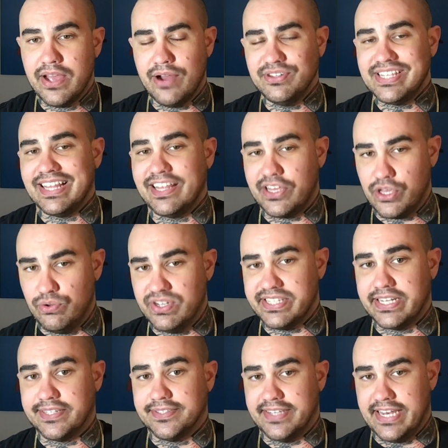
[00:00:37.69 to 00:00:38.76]
I would say like
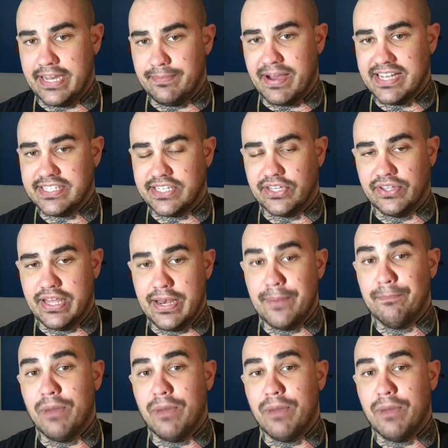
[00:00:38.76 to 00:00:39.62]
unisex leaning masculine,